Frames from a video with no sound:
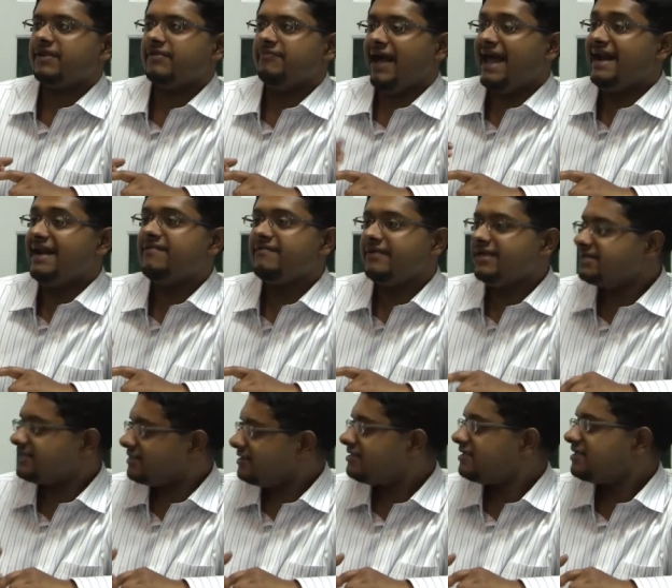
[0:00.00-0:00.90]
valid
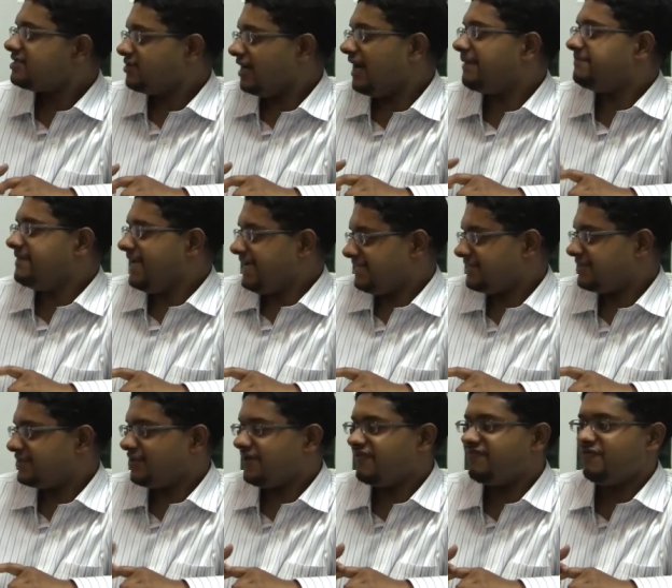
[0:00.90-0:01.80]
reason to update.
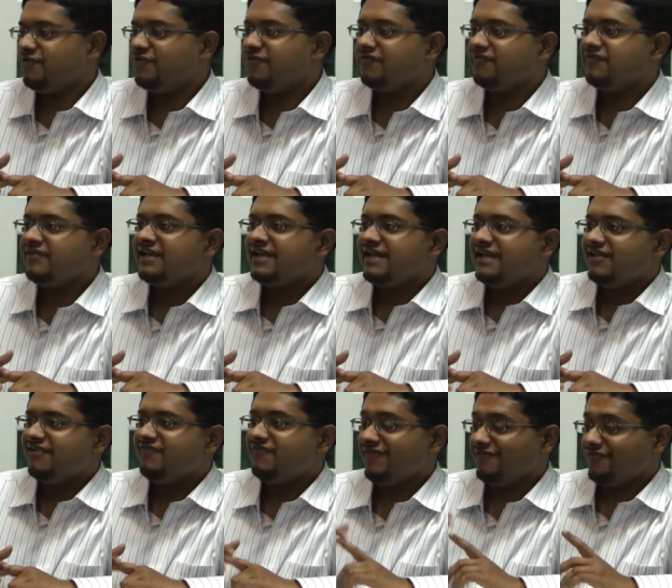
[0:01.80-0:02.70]
So if
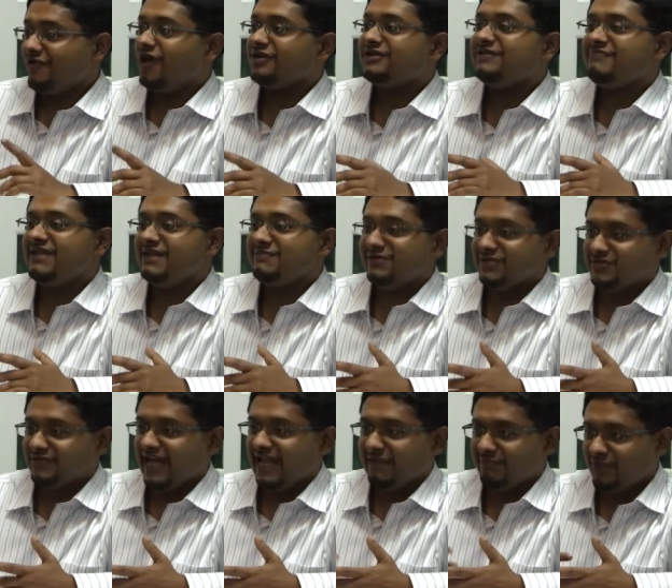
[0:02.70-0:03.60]
you've gotten people
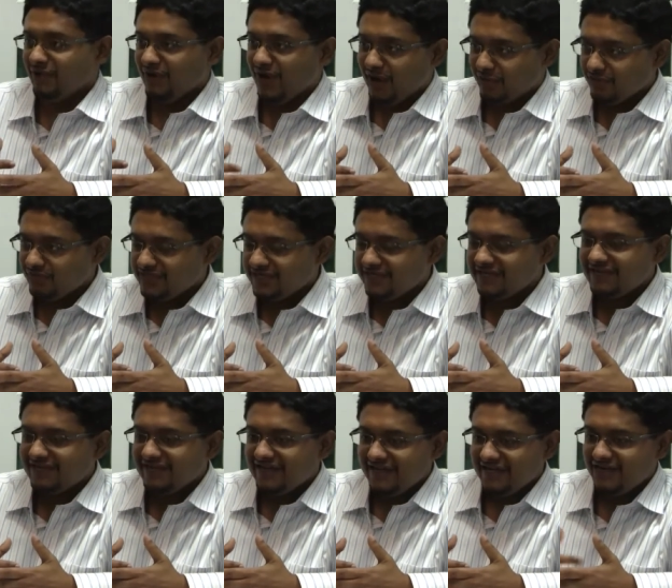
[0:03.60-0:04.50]
to help you out
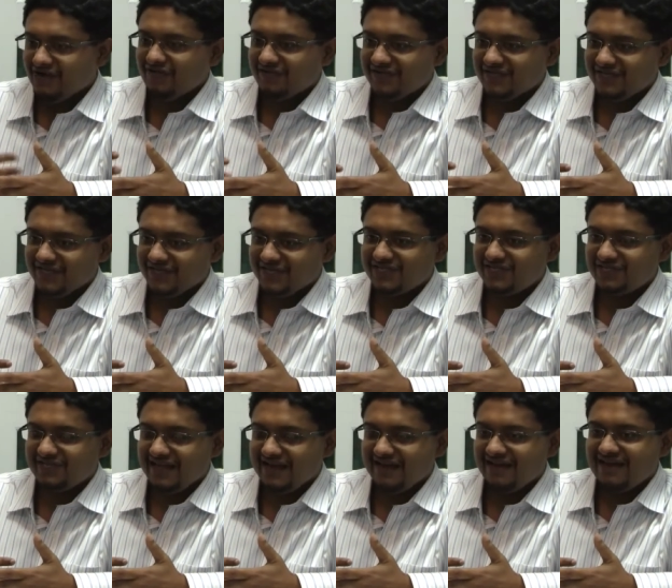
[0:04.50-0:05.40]
in your
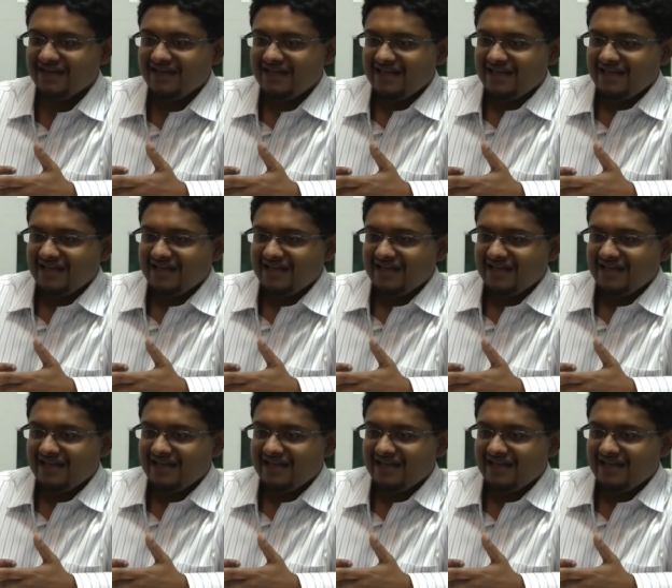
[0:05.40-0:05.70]
research, then